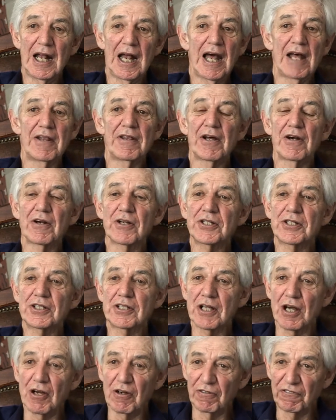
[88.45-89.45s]
and there are
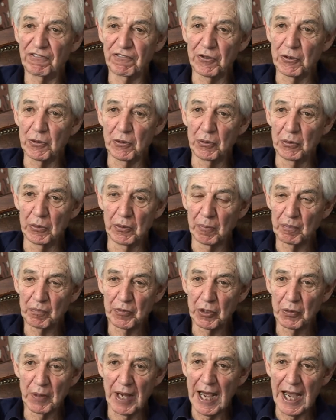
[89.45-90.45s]
so few
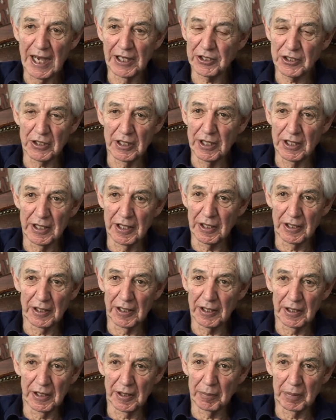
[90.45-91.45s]
who
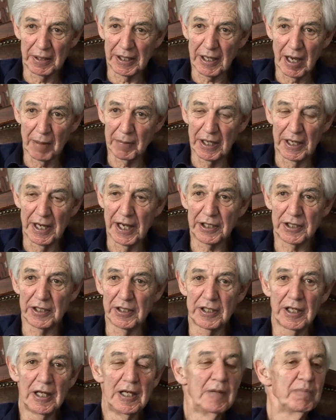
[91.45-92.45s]
actually uh, uh, become
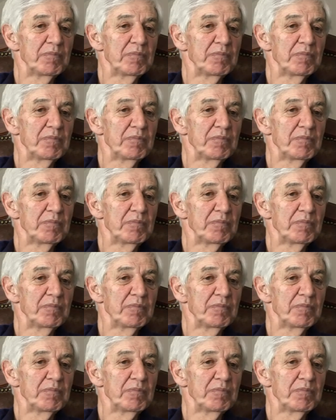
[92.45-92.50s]
elected.